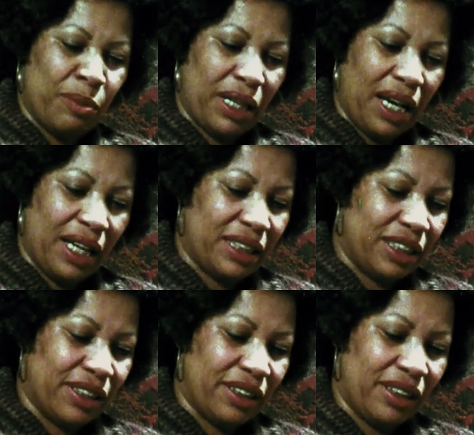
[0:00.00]

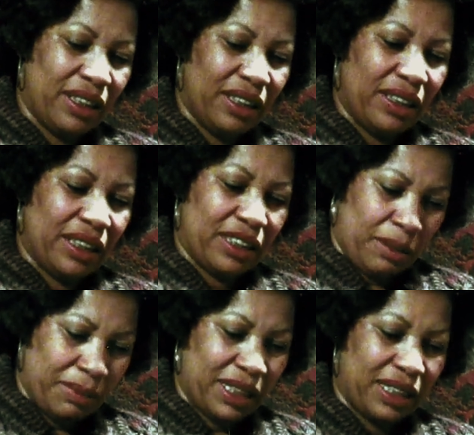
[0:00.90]
Behind her, at
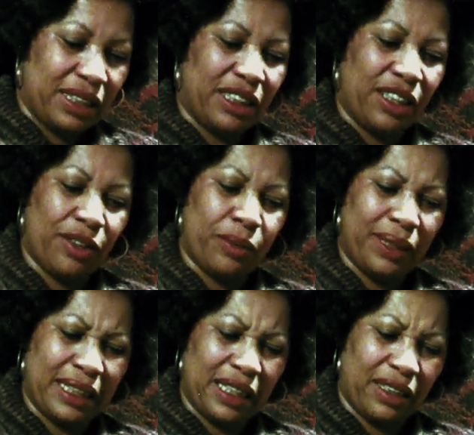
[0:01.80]
some distance, she heard
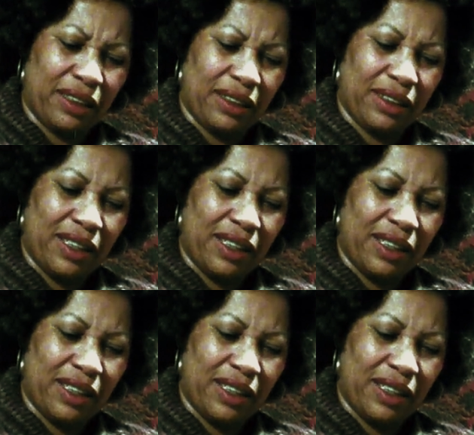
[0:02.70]
whistling,